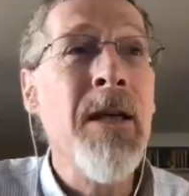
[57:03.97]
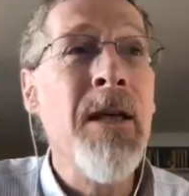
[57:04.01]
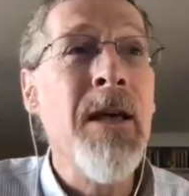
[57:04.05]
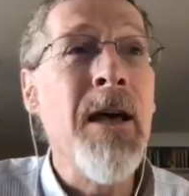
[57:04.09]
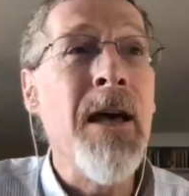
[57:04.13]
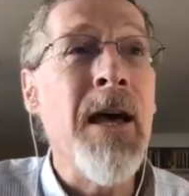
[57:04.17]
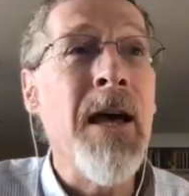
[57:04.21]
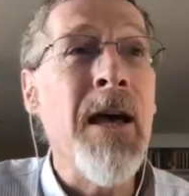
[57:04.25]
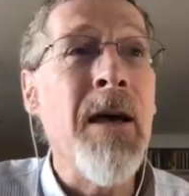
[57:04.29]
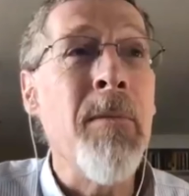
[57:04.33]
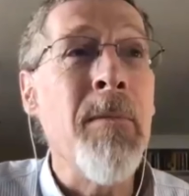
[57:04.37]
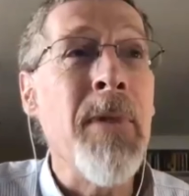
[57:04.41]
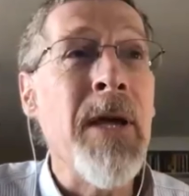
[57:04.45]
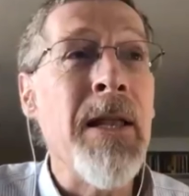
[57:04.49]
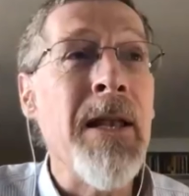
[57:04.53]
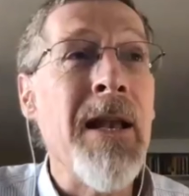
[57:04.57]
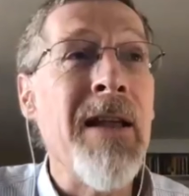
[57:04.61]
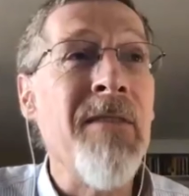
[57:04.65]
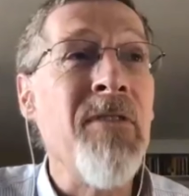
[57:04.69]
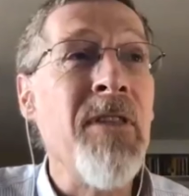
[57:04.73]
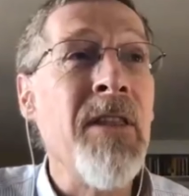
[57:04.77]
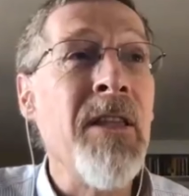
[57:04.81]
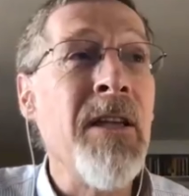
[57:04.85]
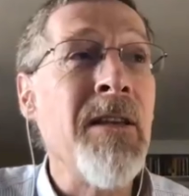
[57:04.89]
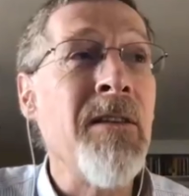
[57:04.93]
and
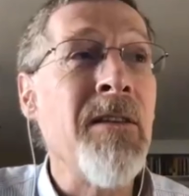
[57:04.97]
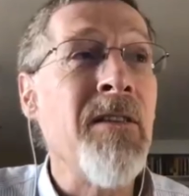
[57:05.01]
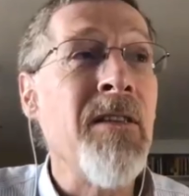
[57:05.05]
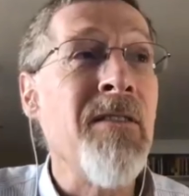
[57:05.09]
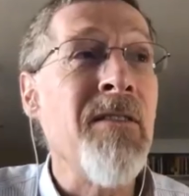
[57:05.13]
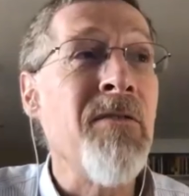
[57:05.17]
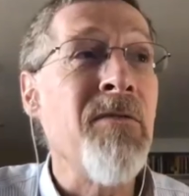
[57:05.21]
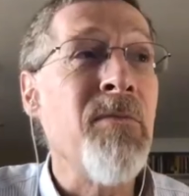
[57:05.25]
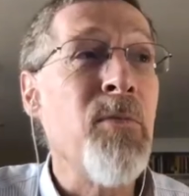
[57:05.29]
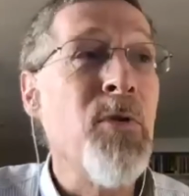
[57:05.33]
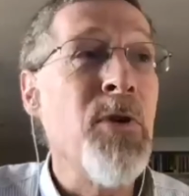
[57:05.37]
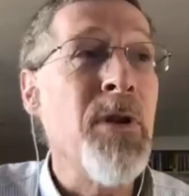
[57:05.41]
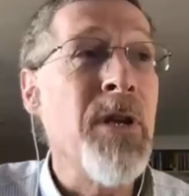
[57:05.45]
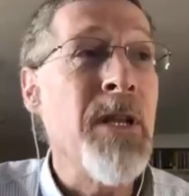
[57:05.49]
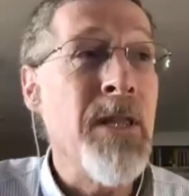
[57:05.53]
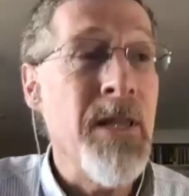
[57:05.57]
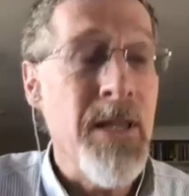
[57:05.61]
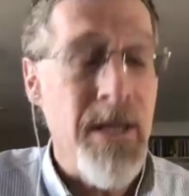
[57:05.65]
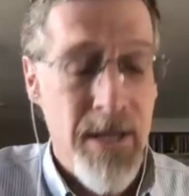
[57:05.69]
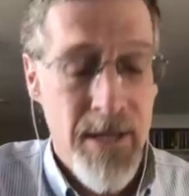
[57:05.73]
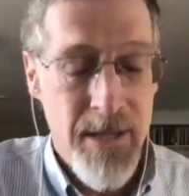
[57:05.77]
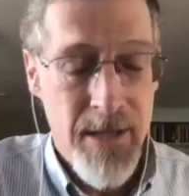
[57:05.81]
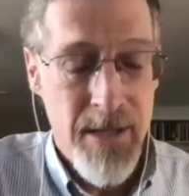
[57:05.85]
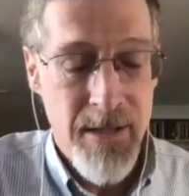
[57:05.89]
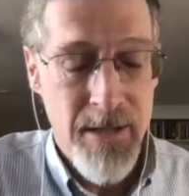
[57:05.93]
I've linked to put in
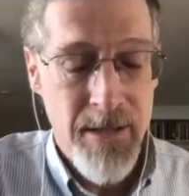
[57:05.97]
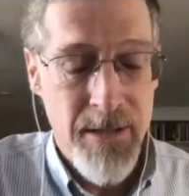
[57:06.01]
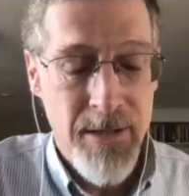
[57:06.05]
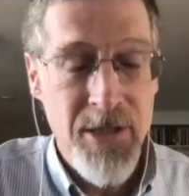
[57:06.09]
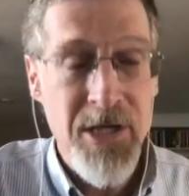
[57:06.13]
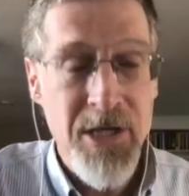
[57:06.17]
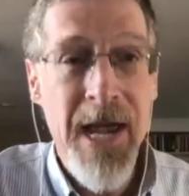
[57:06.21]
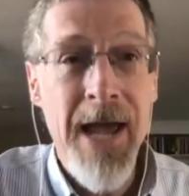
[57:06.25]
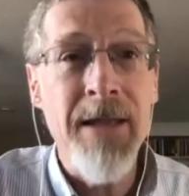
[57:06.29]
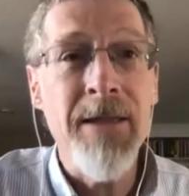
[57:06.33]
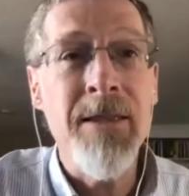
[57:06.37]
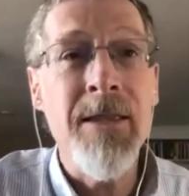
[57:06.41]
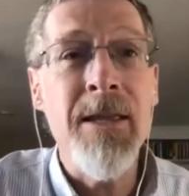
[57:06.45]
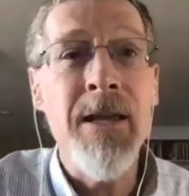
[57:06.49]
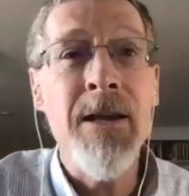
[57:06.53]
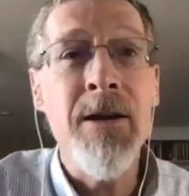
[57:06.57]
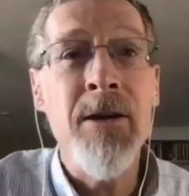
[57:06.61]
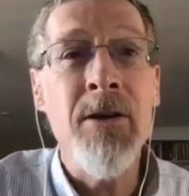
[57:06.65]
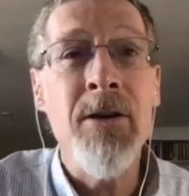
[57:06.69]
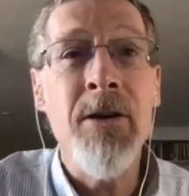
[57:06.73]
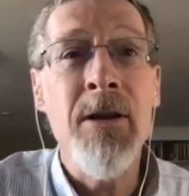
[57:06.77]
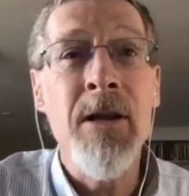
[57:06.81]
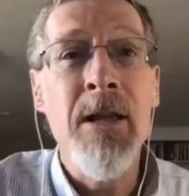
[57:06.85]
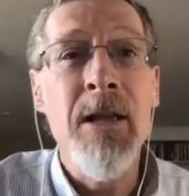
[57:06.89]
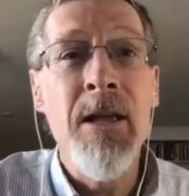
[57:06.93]
the chat
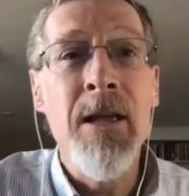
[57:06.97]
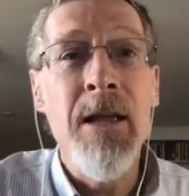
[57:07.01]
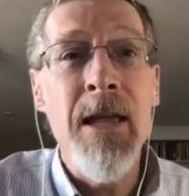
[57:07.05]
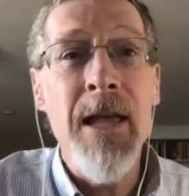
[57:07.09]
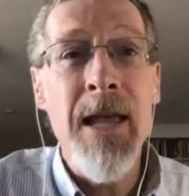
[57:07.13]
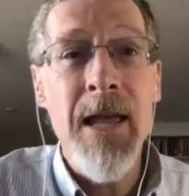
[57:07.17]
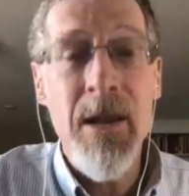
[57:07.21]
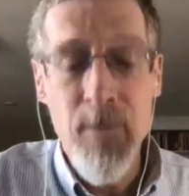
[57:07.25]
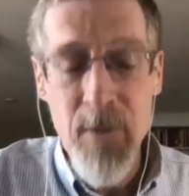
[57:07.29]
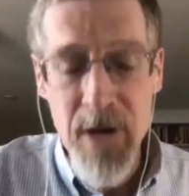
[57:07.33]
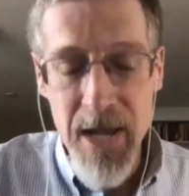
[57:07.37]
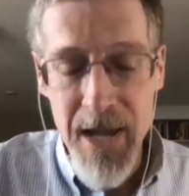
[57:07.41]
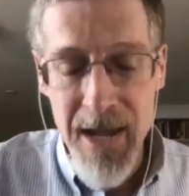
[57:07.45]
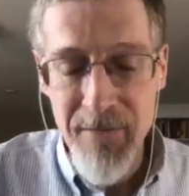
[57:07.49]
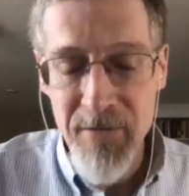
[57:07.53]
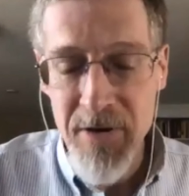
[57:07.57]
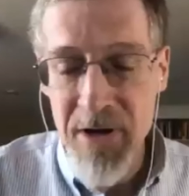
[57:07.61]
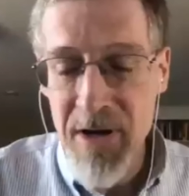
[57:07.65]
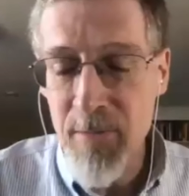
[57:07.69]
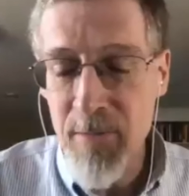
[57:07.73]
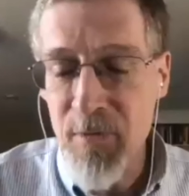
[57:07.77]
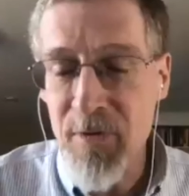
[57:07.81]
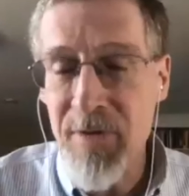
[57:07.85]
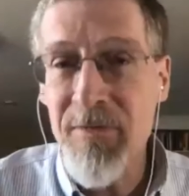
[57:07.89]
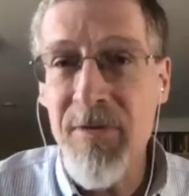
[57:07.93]
there, and we have a
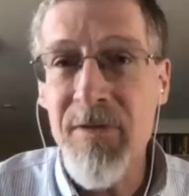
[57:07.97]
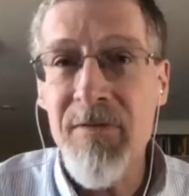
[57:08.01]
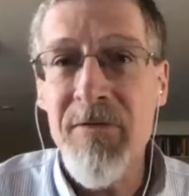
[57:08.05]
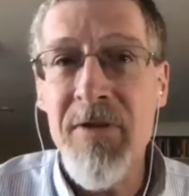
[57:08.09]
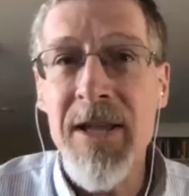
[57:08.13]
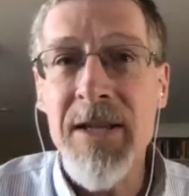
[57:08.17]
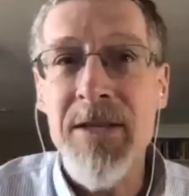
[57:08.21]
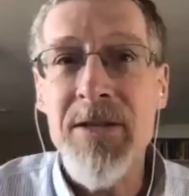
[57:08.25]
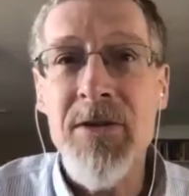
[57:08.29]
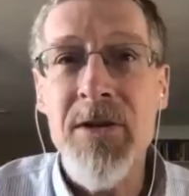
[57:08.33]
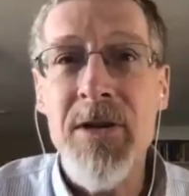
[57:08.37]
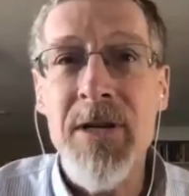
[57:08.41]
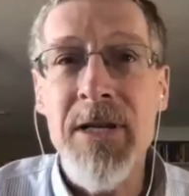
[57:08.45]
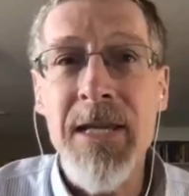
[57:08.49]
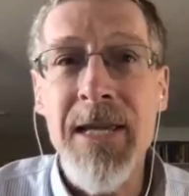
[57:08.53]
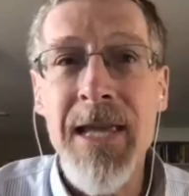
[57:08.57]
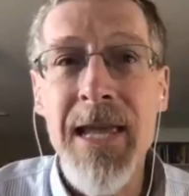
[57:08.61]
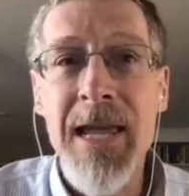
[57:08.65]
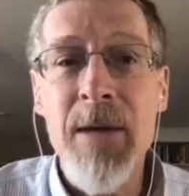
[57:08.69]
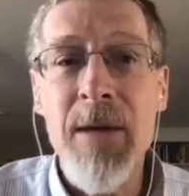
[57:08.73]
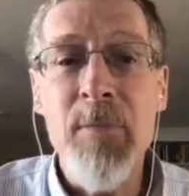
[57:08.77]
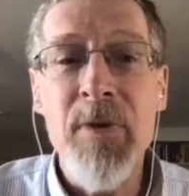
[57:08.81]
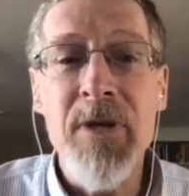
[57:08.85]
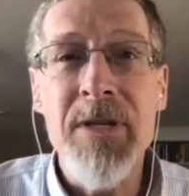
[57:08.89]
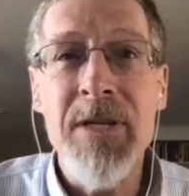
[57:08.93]
number of events on
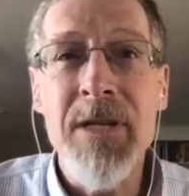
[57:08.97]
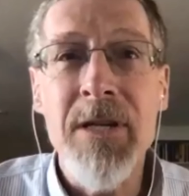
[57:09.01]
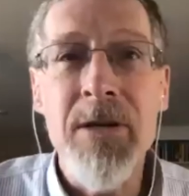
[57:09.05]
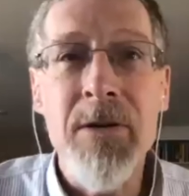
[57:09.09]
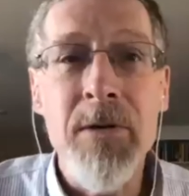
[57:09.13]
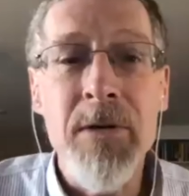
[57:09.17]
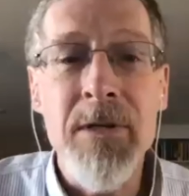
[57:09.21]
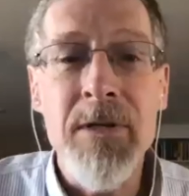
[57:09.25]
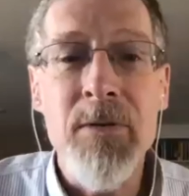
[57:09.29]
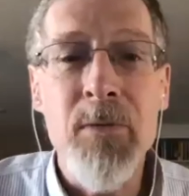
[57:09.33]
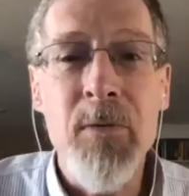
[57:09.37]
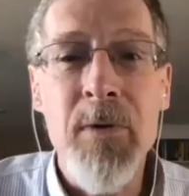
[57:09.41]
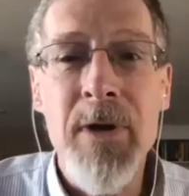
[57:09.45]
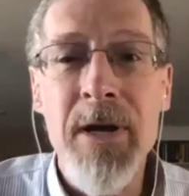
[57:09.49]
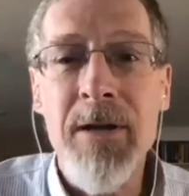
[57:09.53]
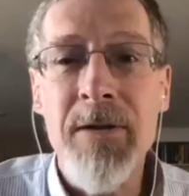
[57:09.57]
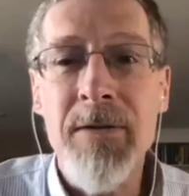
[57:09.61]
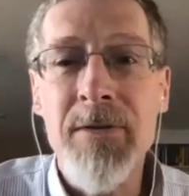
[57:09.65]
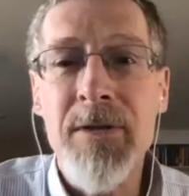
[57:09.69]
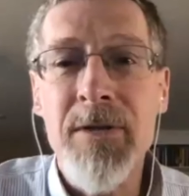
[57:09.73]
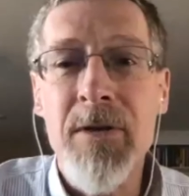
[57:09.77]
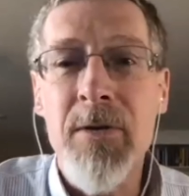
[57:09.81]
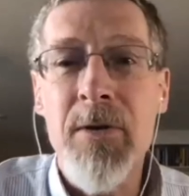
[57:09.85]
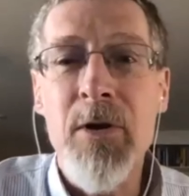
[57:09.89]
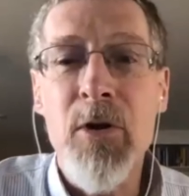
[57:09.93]
campus here as well.
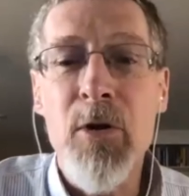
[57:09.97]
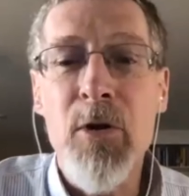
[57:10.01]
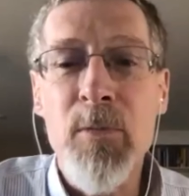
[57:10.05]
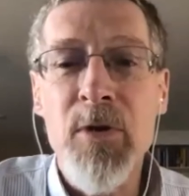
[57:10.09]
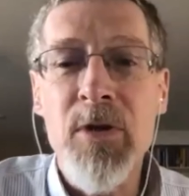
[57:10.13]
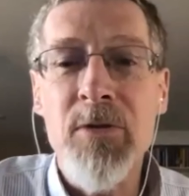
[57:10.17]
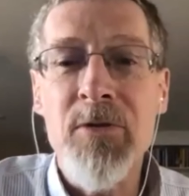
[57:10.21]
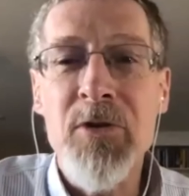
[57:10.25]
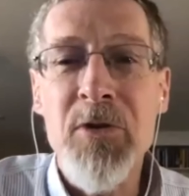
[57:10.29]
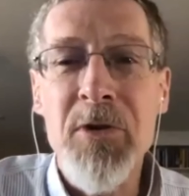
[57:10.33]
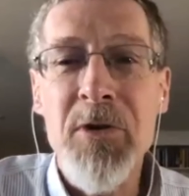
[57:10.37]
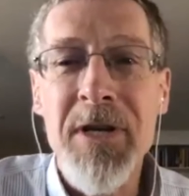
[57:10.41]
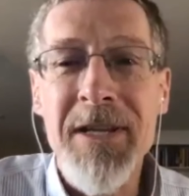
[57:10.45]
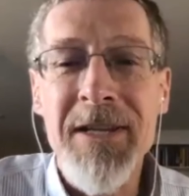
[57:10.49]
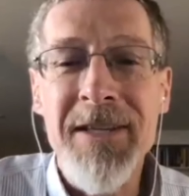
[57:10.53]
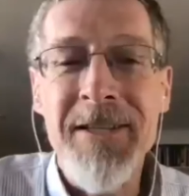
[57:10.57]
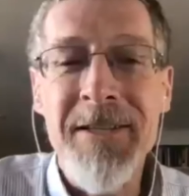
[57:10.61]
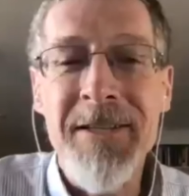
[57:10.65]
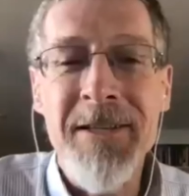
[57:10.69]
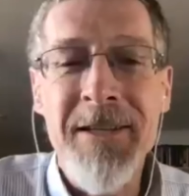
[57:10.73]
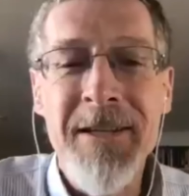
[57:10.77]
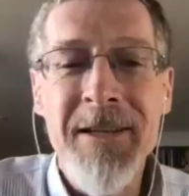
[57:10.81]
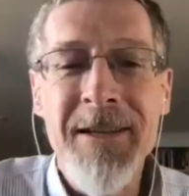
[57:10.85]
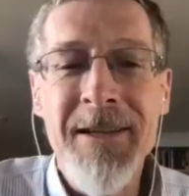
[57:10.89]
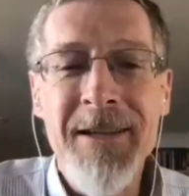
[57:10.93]
So I hope you'll join us.